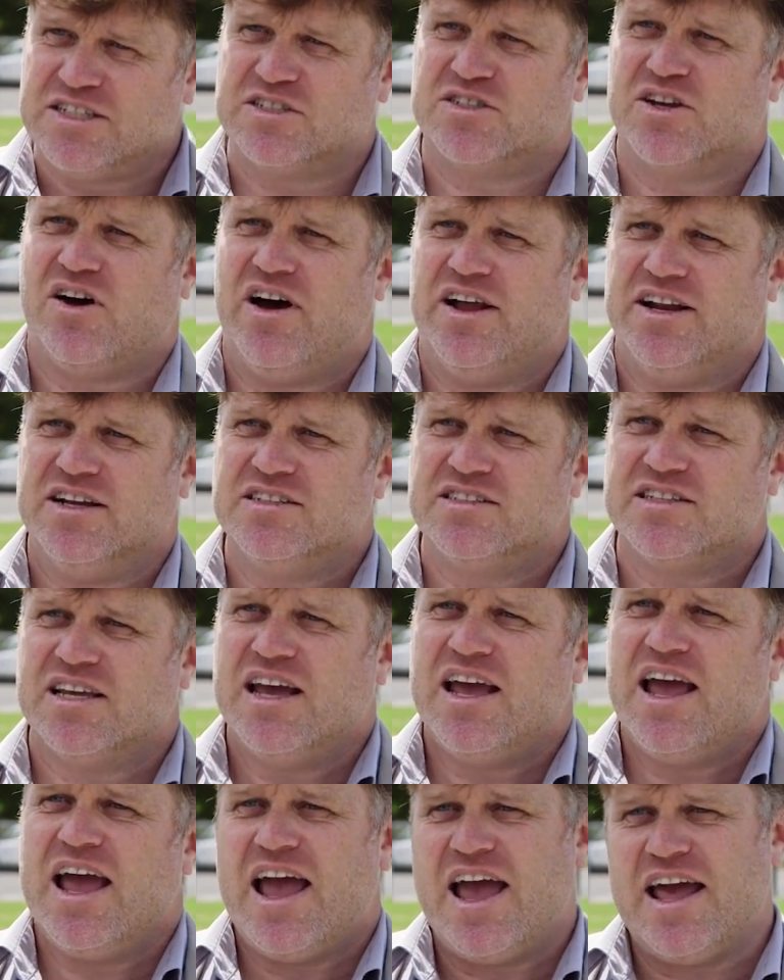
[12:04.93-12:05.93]
designers
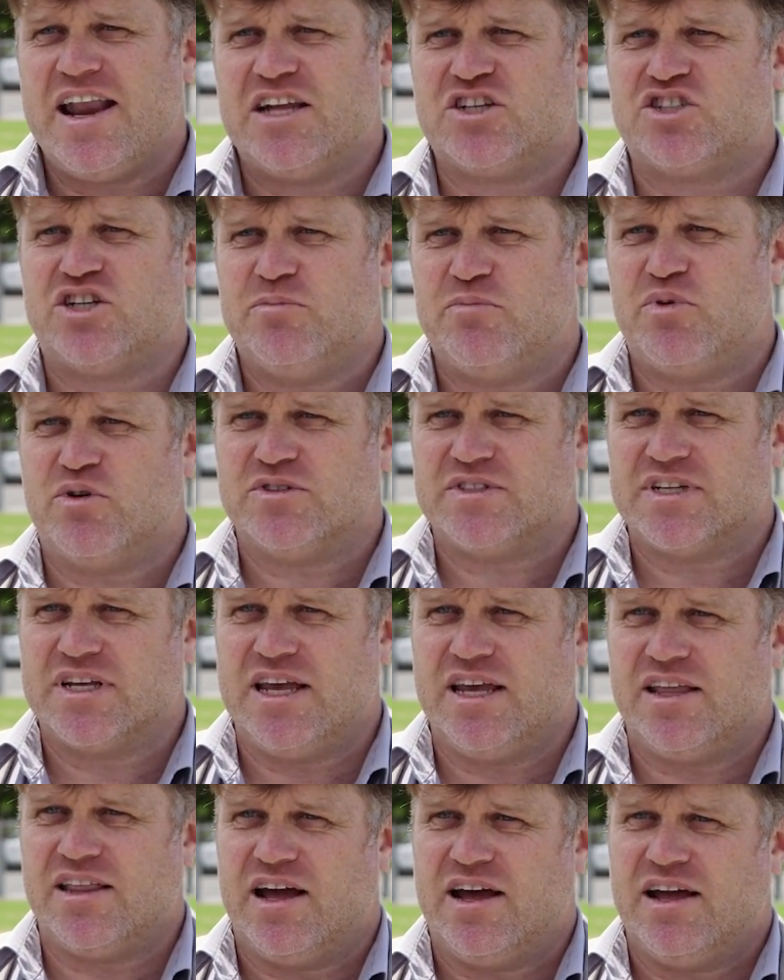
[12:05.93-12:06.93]
had actually put
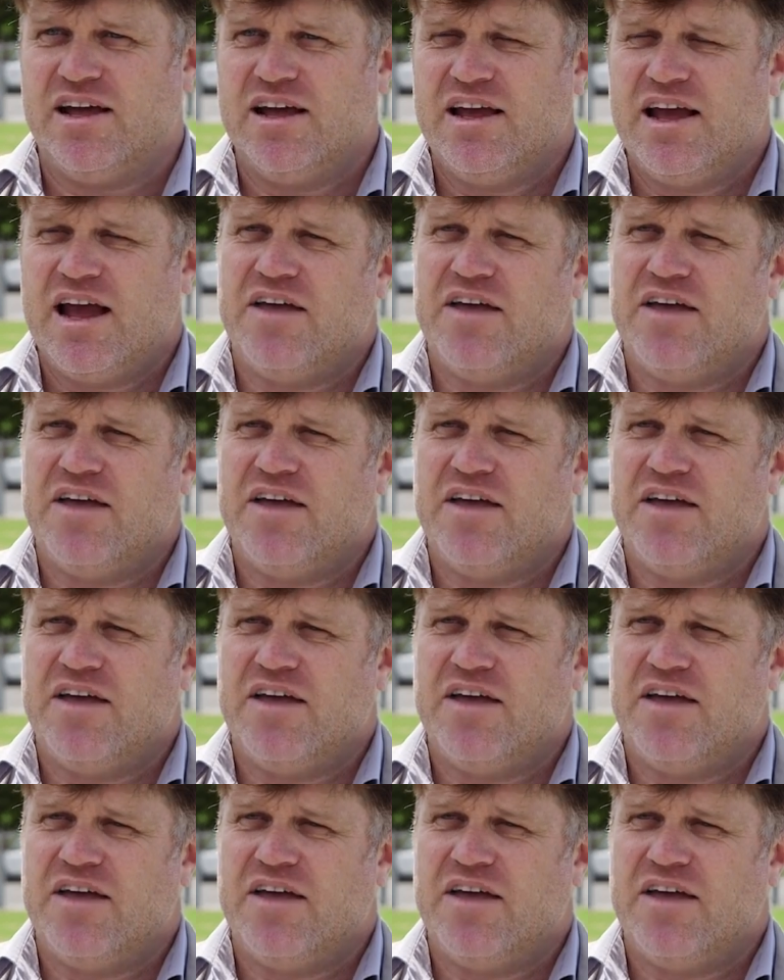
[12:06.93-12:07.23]
together.